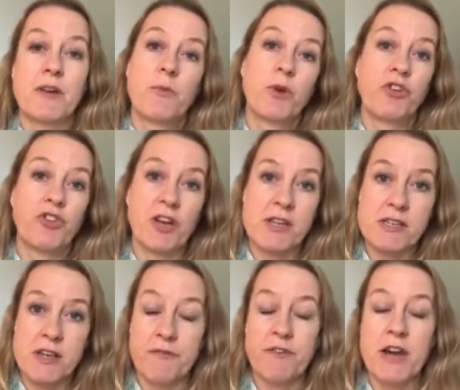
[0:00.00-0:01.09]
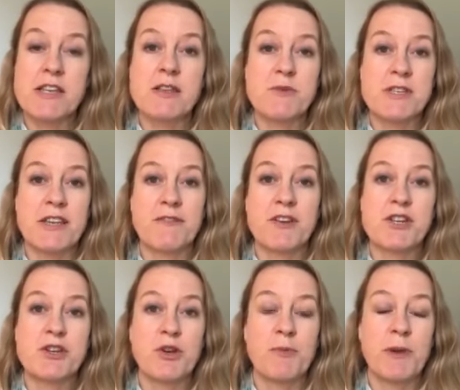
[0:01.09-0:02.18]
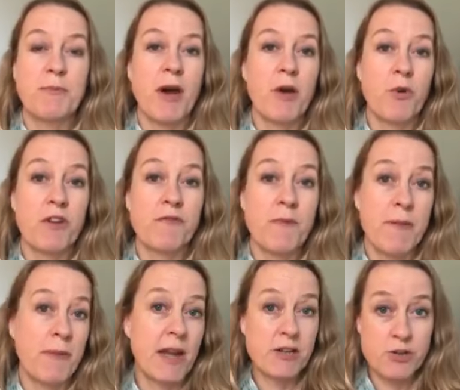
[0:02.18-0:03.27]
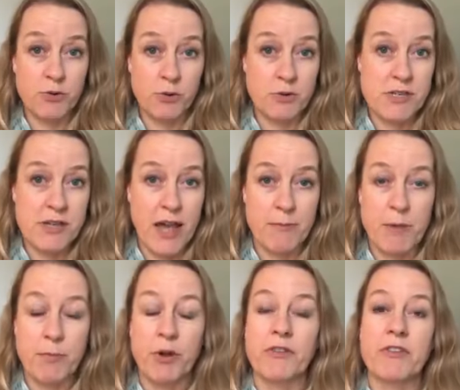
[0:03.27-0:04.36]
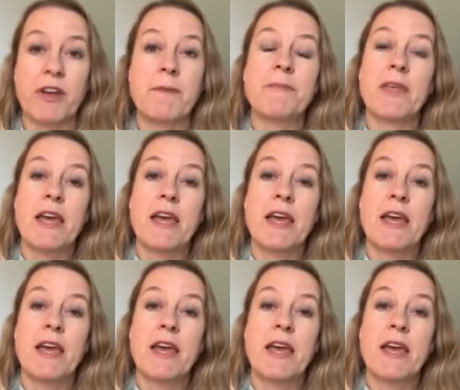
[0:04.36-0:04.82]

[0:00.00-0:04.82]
which is a phrase that was given to me by one of my mentors, Amy Posner,